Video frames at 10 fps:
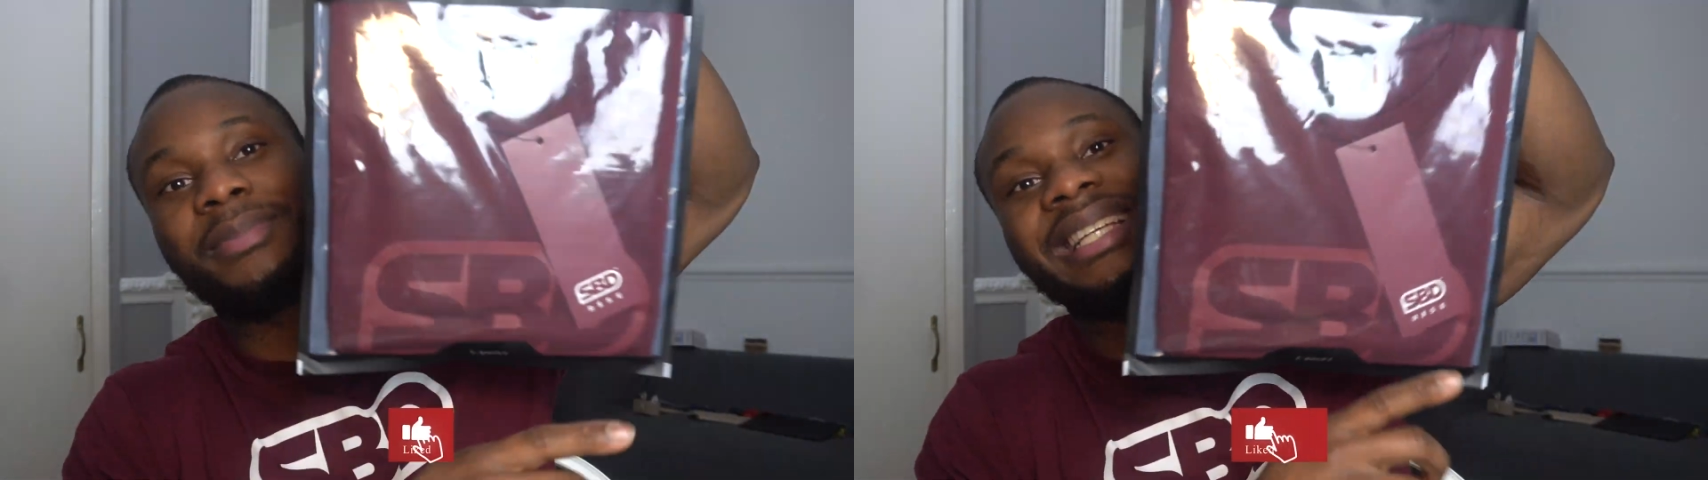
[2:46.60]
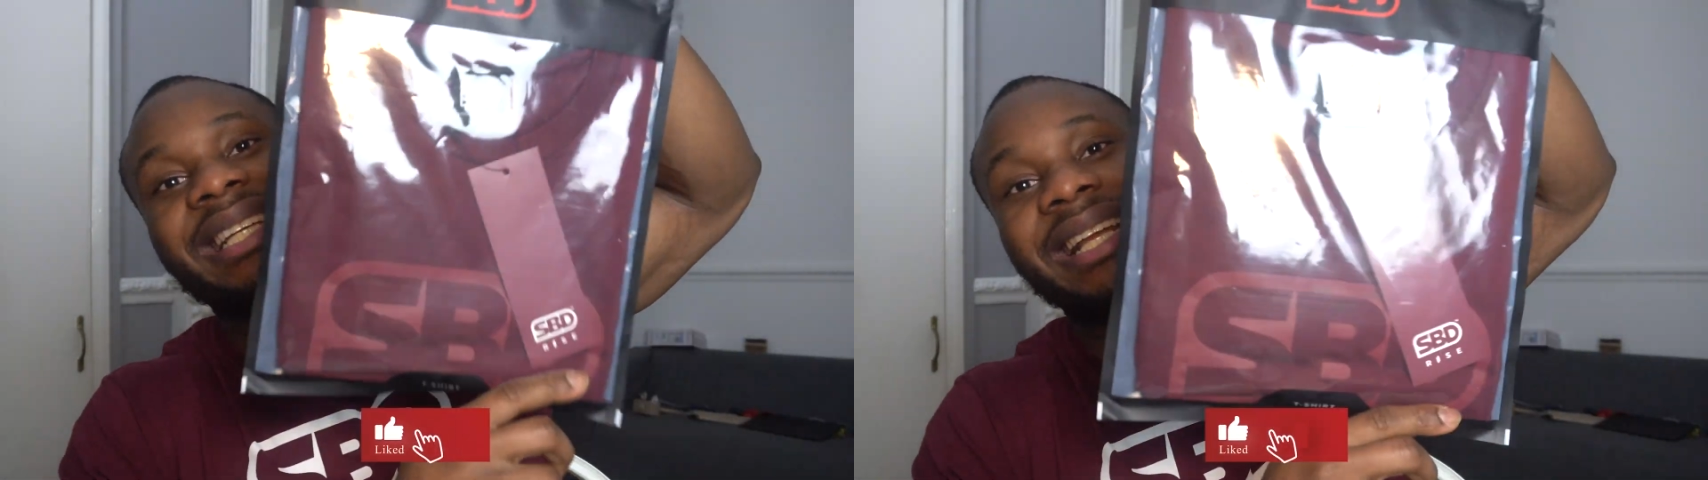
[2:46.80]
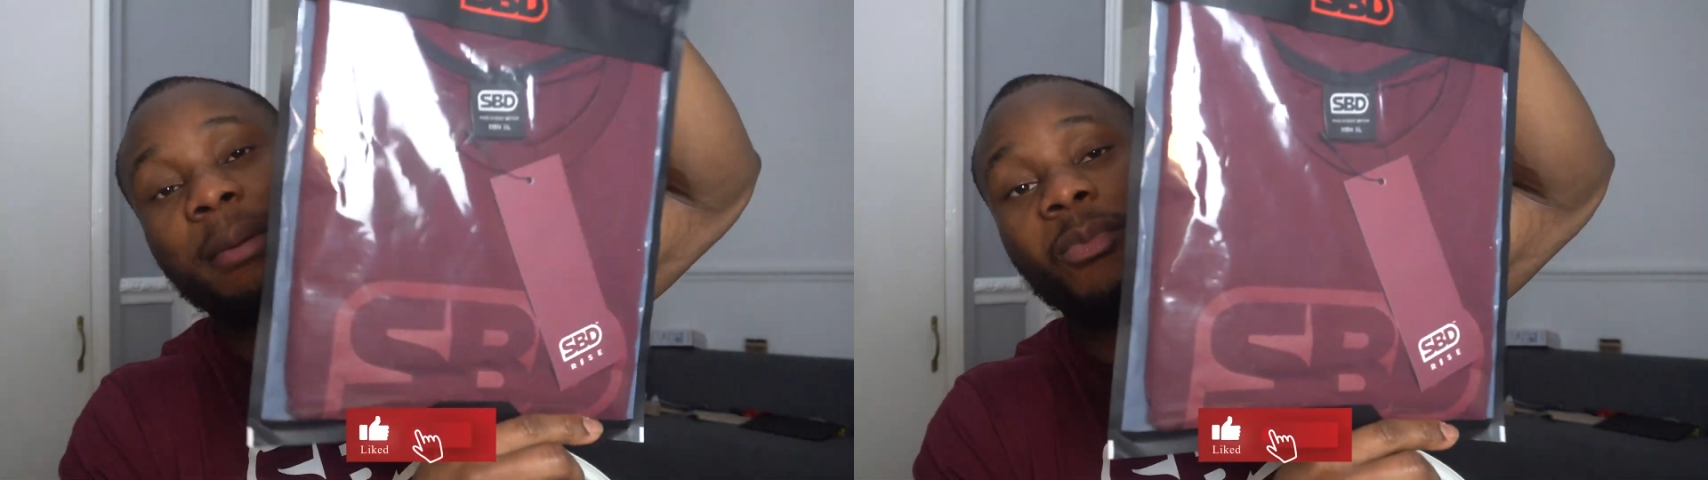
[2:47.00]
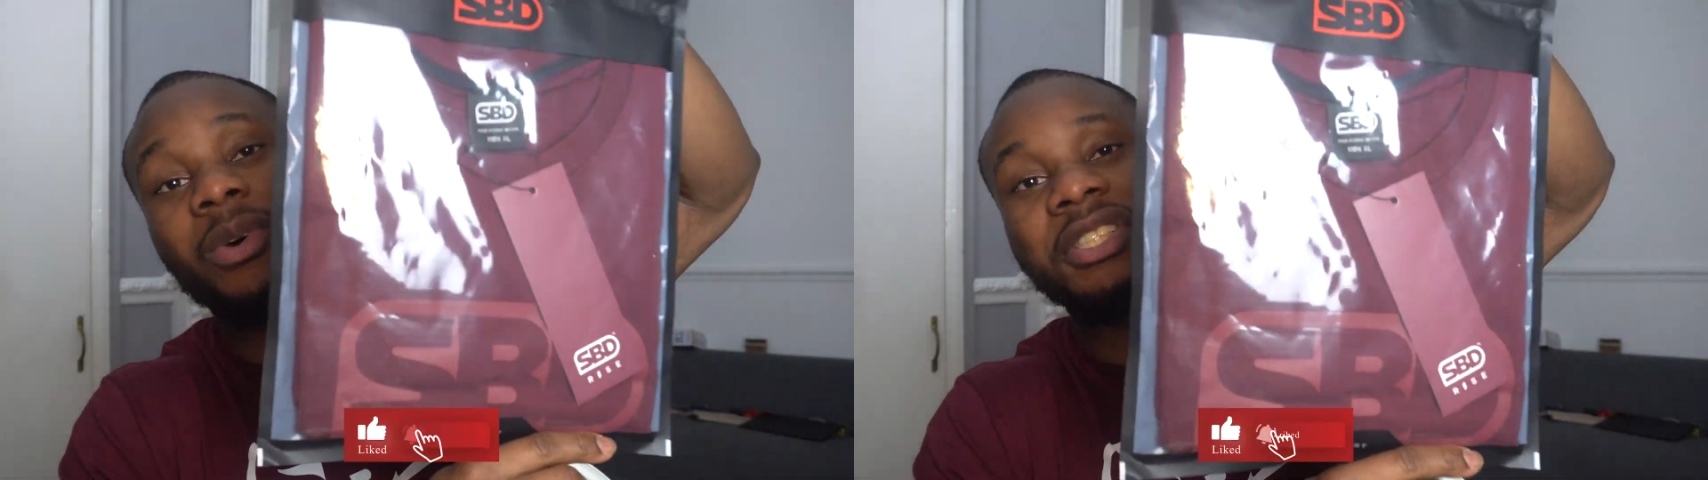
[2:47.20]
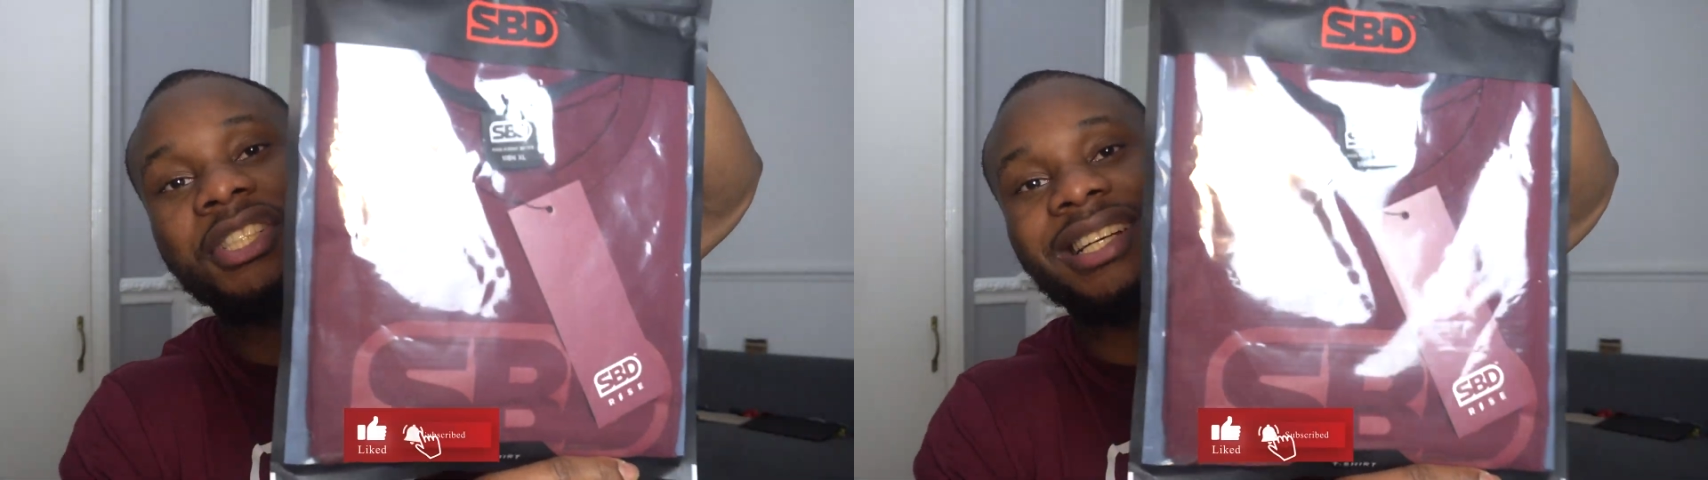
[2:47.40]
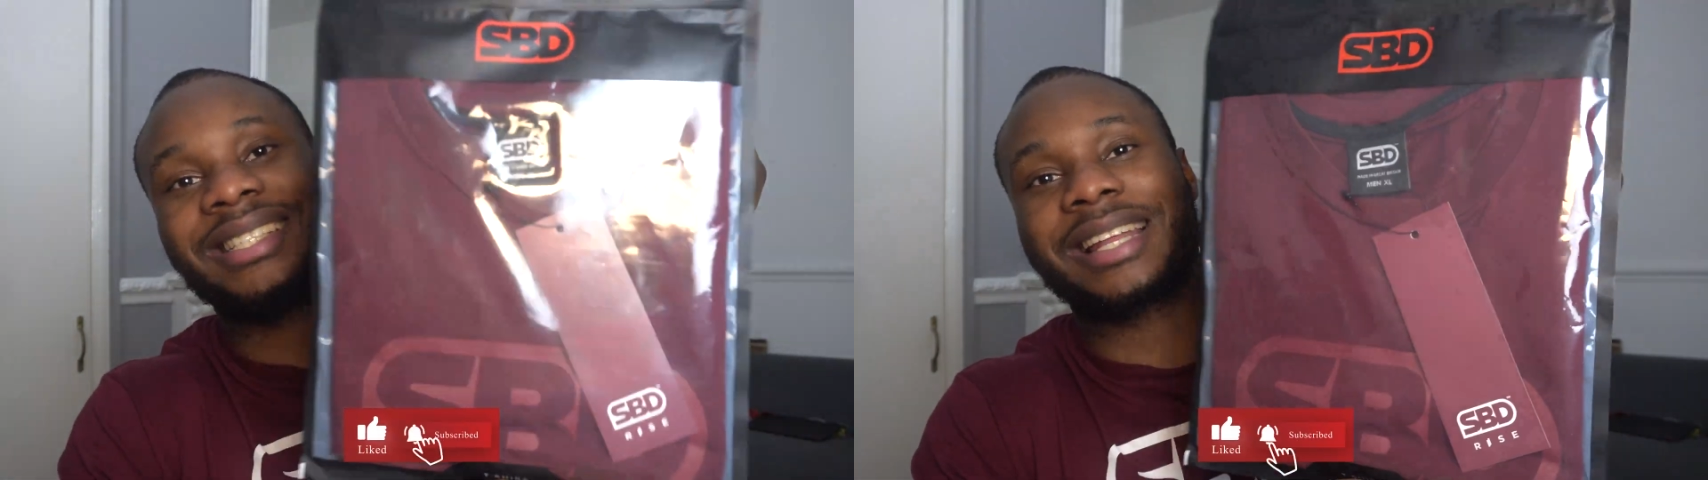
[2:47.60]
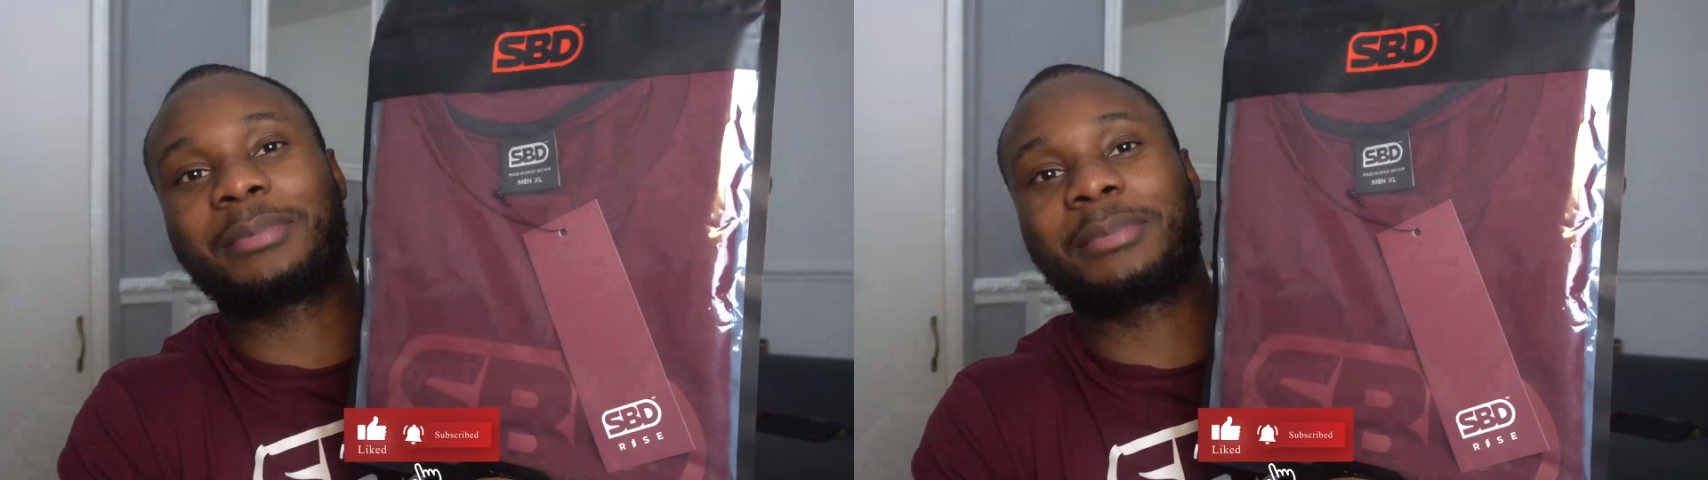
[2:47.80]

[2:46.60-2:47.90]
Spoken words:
basically have one shirt inside